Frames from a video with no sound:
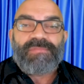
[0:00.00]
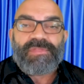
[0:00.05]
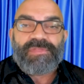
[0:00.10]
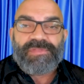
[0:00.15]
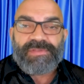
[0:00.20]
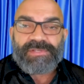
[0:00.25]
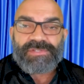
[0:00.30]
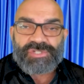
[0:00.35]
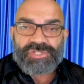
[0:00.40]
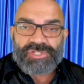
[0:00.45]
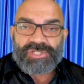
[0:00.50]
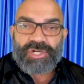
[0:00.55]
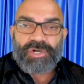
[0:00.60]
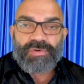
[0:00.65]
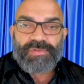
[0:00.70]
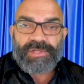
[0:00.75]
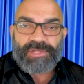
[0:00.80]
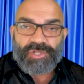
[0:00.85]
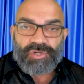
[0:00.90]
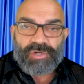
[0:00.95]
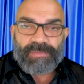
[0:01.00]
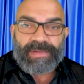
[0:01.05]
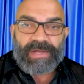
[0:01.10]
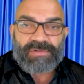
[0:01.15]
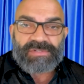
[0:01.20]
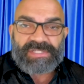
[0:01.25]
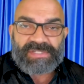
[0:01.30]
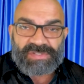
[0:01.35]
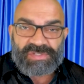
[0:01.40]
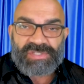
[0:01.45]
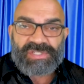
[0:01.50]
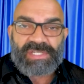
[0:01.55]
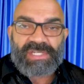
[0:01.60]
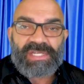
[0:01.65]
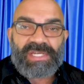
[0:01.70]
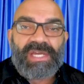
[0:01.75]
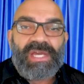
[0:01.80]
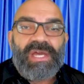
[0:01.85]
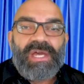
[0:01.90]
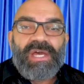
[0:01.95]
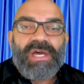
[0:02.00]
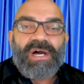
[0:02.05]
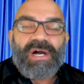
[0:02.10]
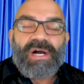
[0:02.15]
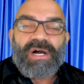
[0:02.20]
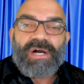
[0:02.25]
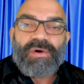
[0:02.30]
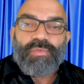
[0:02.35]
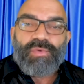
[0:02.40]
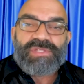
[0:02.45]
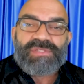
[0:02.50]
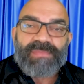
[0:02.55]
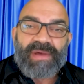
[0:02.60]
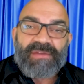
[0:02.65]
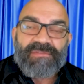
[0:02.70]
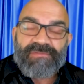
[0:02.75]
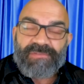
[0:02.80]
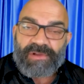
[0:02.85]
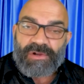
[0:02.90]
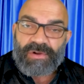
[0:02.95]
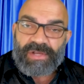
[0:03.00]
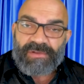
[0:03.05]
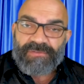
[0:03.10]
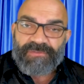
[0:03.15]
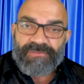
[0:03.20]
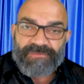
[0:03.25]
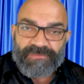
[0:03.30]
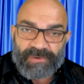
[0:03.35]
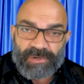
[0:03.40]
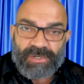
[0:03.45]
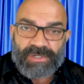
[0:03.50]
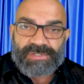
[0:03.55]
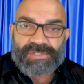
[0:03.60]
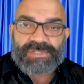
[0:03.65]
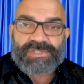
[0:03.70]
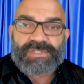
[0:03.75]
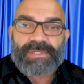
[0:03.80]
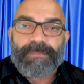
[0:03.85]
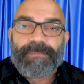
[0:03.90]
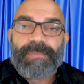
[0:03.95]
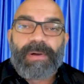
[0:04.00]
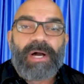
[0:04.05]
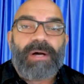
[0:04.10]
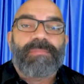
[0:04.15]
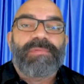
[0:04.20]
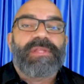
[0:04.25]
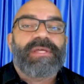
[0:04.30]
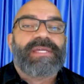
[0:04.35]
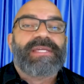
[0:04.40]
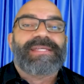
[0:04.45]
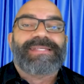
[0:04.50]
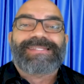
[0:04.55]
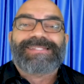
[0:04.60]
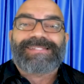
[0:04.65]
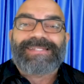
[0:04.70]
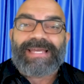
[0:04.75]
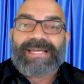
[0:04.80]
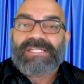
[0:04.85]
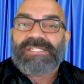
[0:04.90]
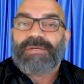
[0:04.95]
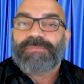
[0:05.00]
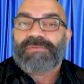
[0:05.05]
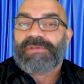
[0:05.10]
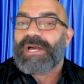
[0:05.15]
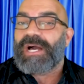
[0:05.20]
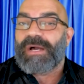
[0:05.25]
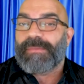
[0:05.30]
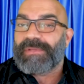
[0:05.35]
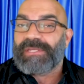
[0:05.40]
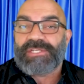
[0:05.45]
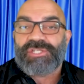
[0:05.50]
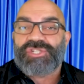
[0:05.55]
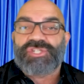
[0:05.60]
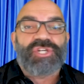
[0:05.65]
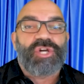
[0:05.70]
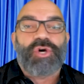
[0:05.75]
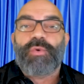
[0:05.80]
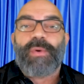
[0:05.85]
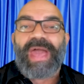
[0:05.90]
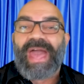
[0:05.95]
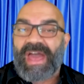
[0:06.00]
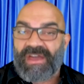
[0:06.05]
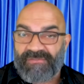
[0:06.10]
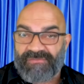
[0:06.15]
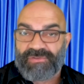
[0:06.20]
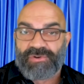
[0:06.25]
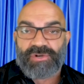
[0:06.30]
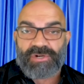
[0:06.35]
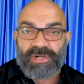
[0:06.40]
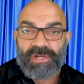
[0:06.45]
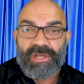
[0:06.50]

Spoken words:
This show that you're about to see was my very first public stand-up comedy show ever.